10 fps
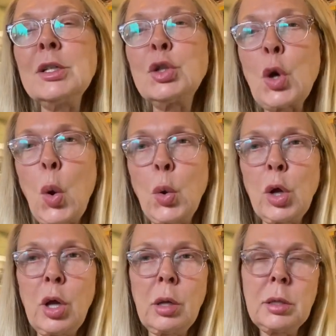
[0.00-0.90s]

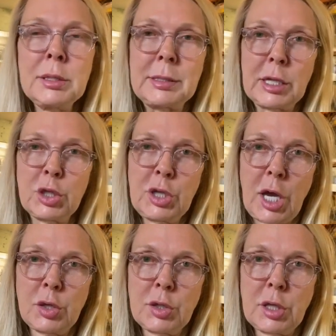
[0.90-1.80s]
total
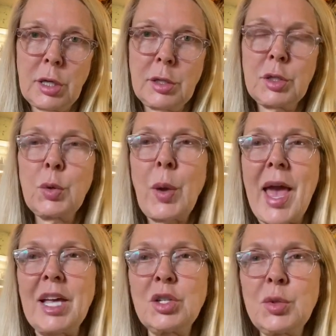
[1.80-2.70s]
suggestion to
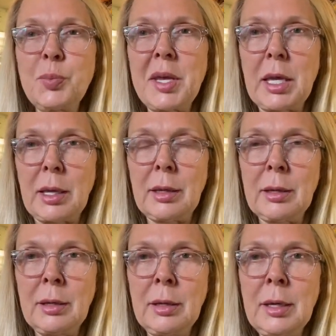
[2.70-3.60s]
HP